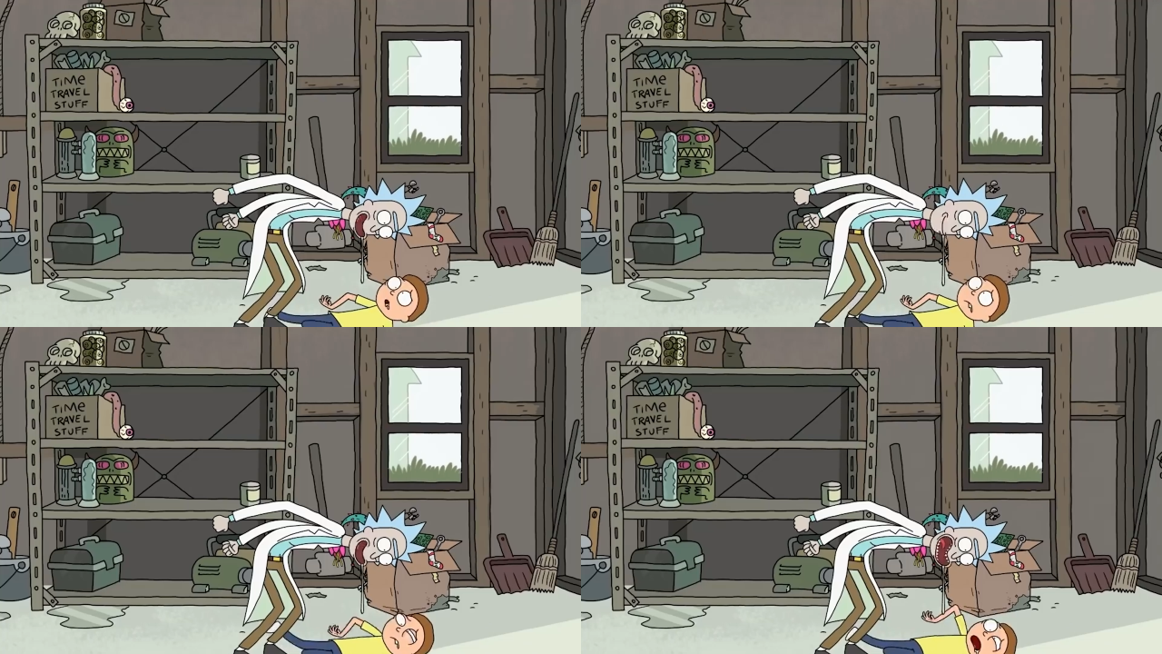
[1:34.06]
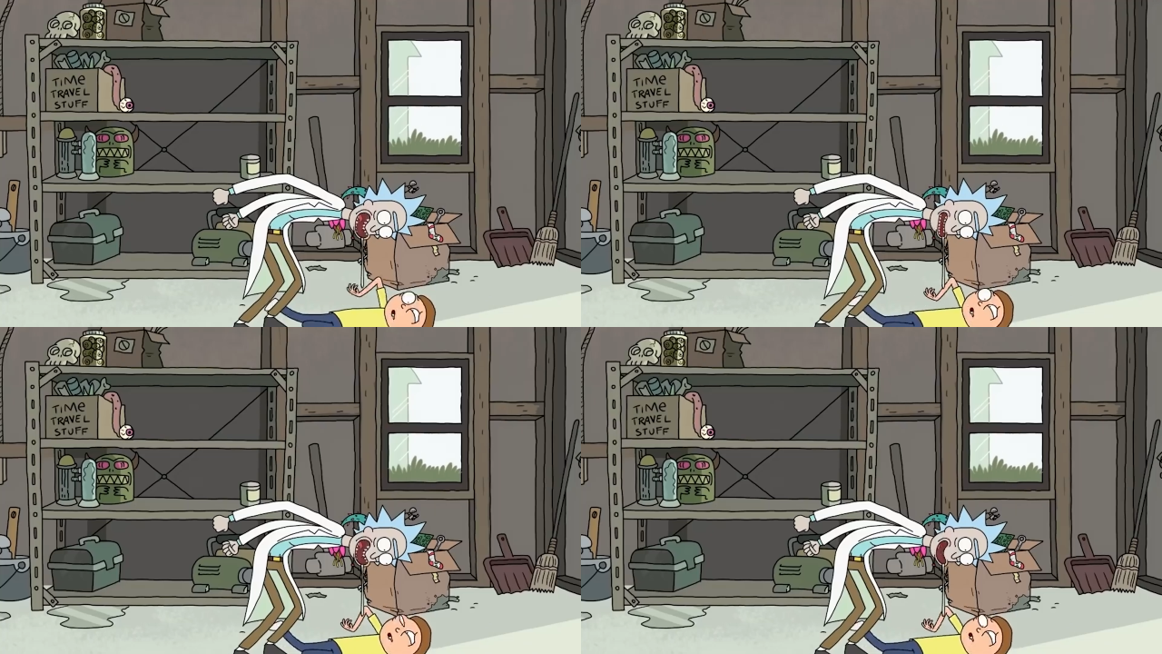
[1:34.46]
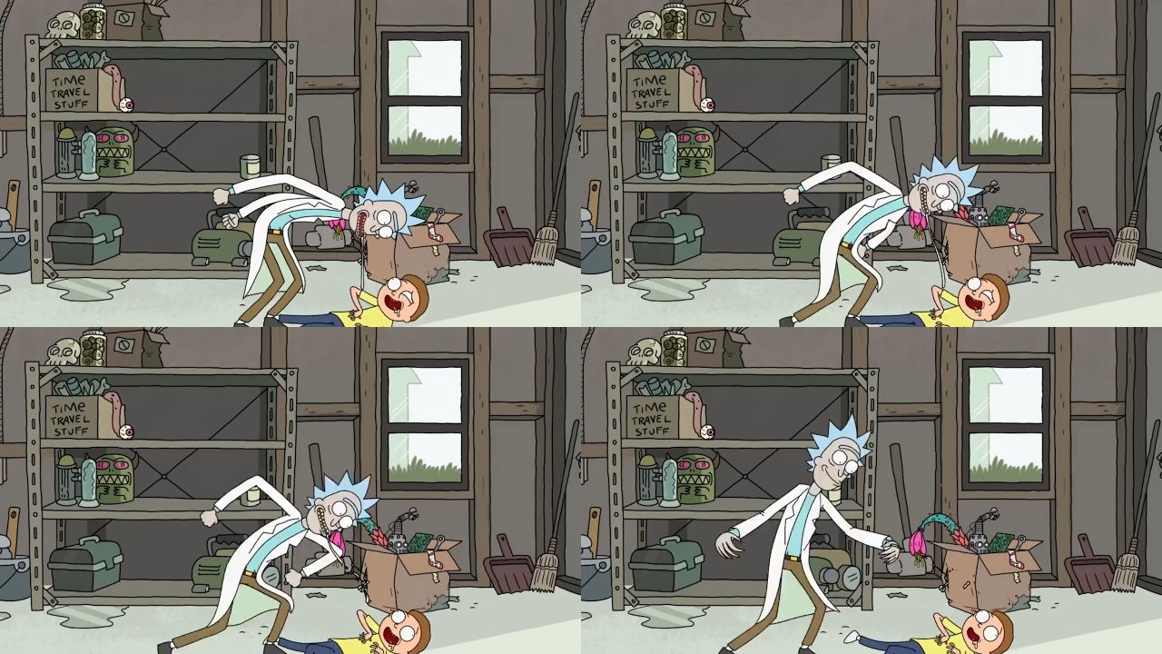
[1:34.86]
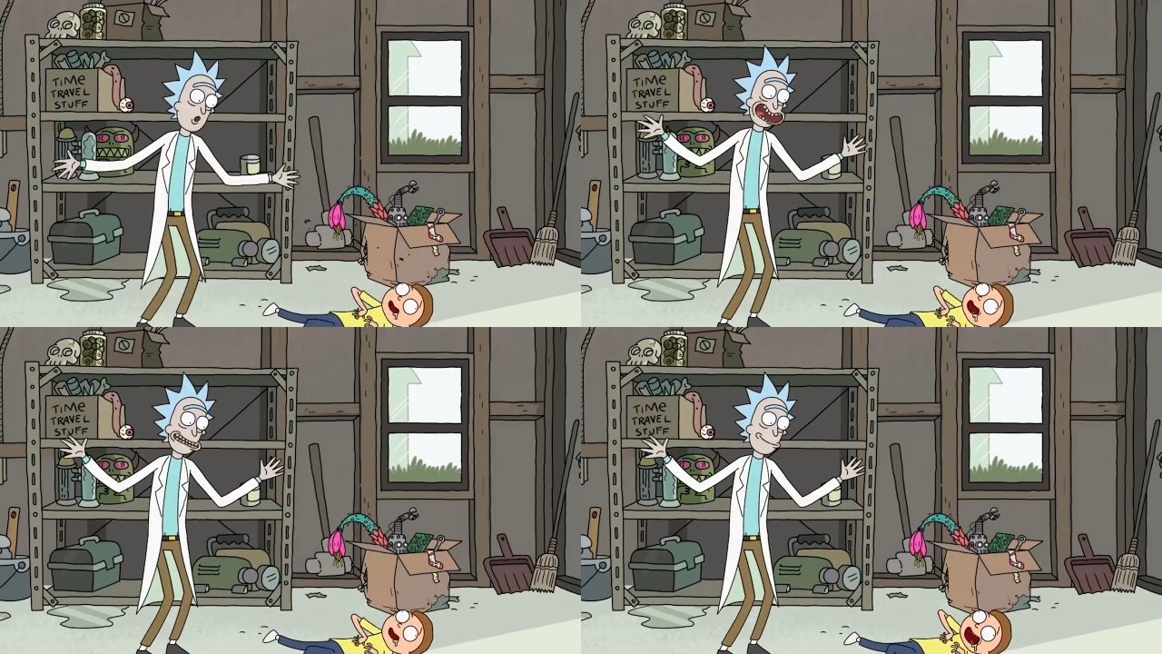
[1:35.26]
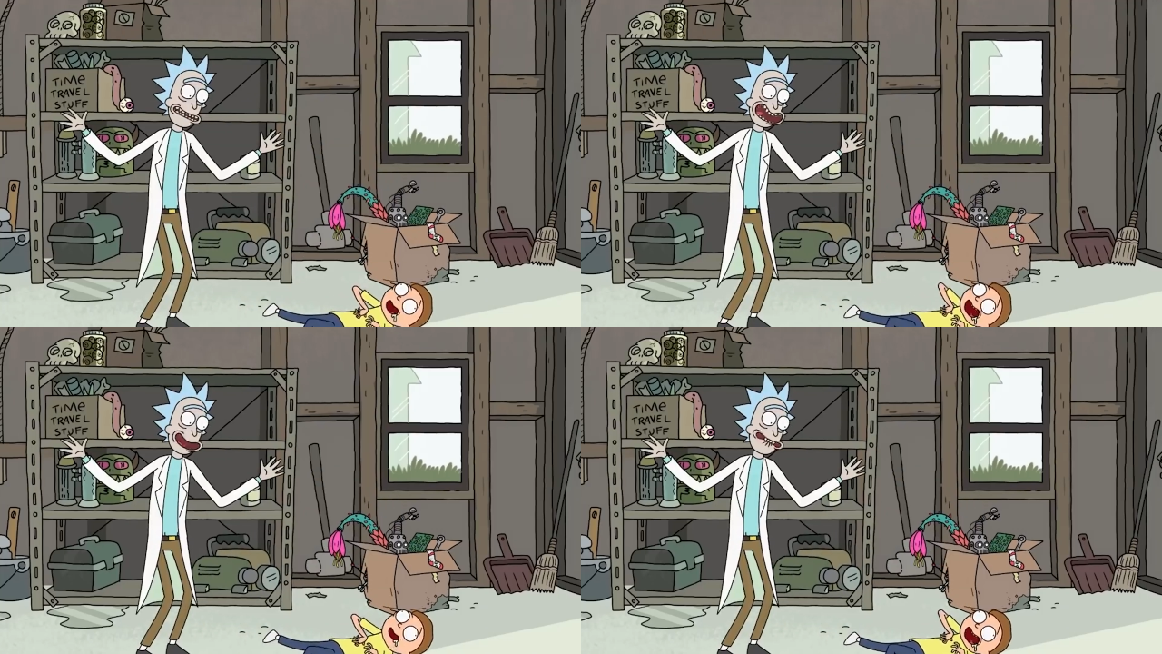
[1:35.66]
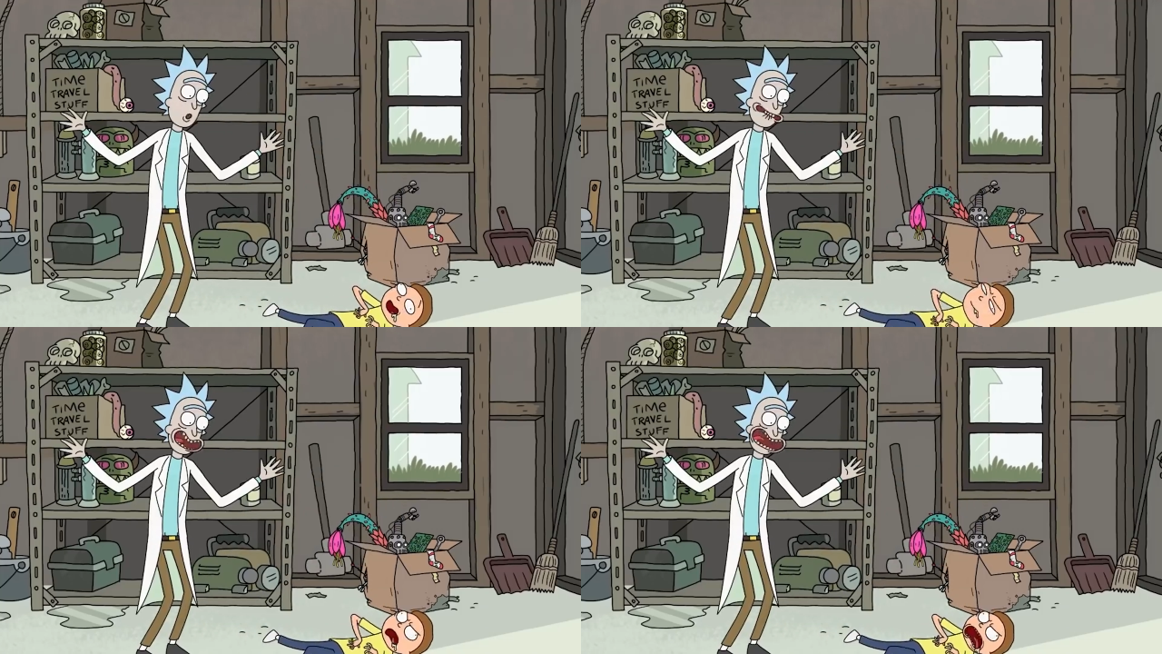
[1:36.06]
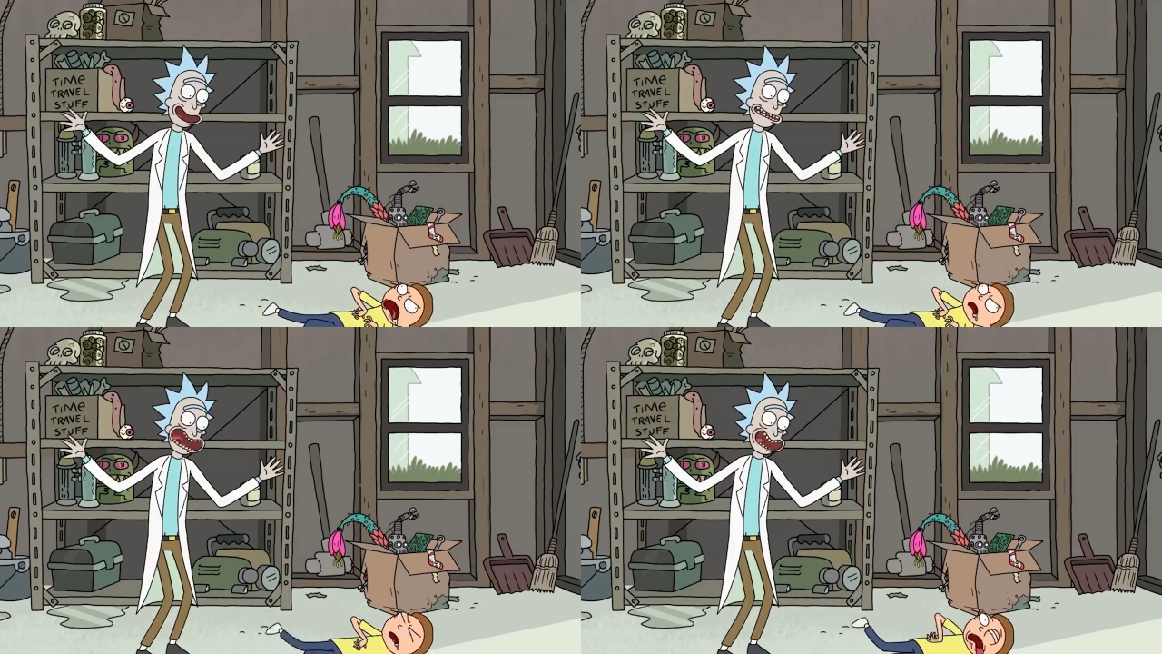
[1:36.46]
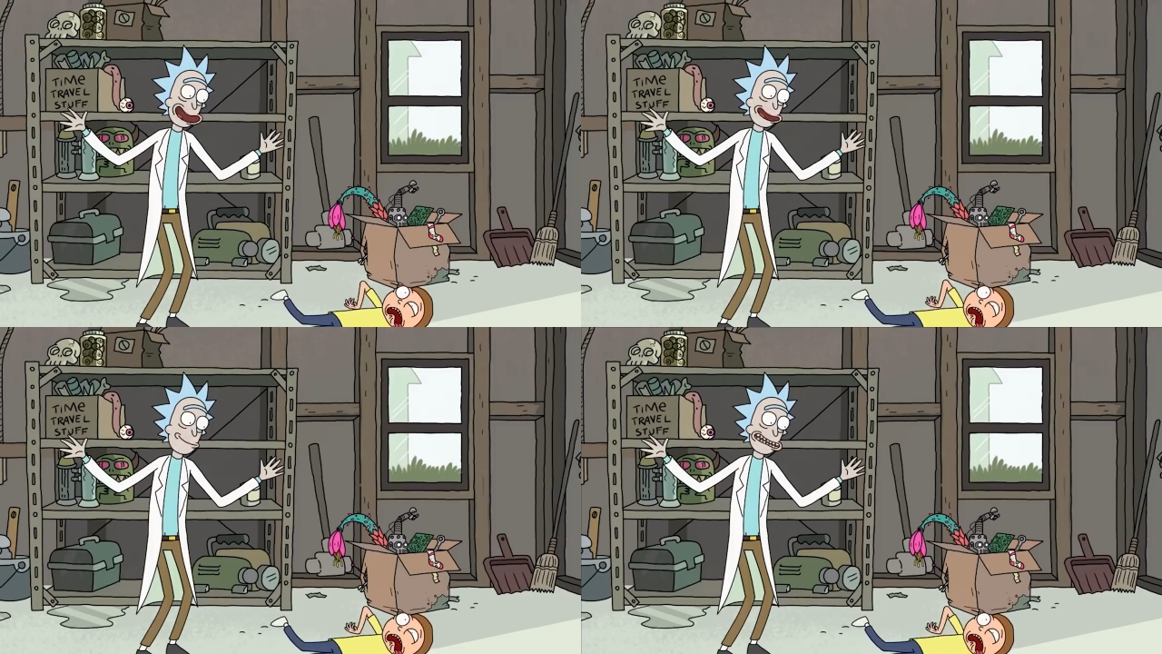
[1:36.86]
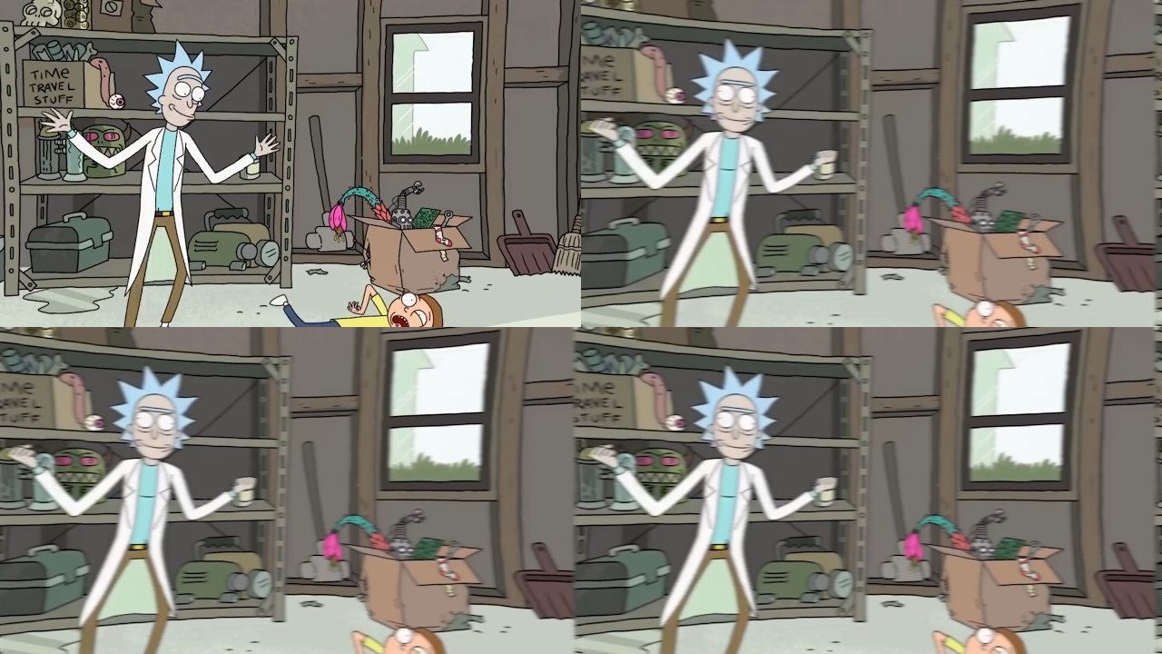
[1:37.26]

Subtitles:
No face is visible, so there are no lips to read.